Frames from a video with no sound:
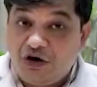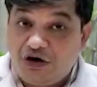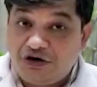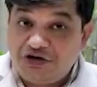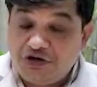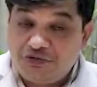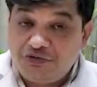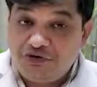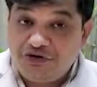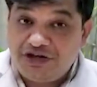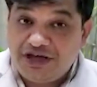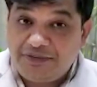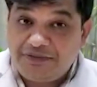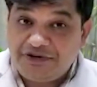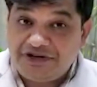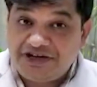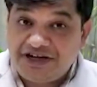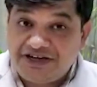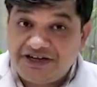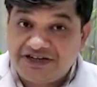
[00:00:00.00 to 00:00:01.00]
Autoimmune
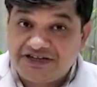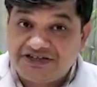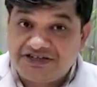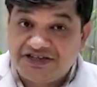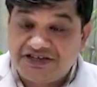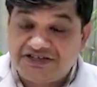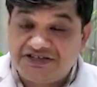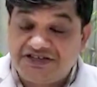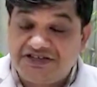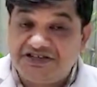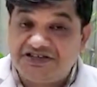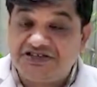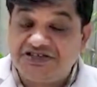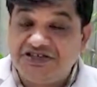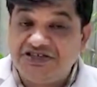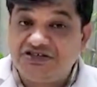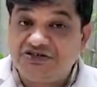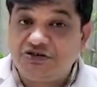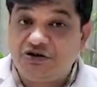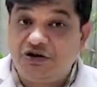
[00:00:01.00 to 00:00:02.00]
hepatitis is a
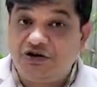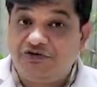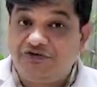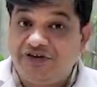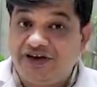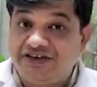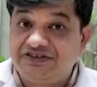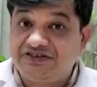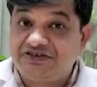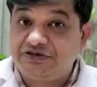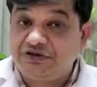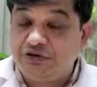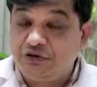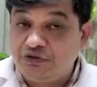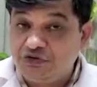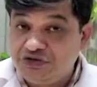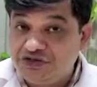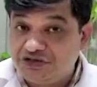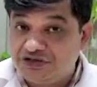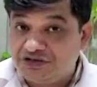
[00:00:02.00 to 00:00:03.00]
disease of
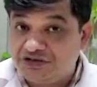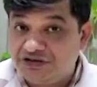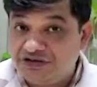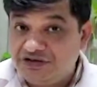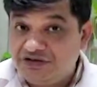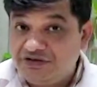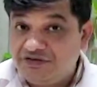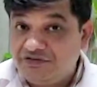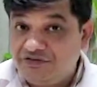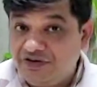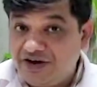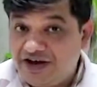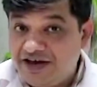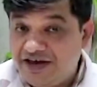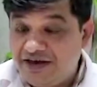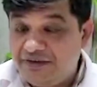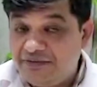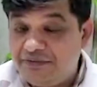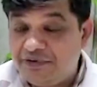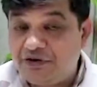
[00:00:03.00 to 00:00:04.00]
exclusion.
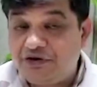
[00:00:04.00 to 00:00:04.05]
Why?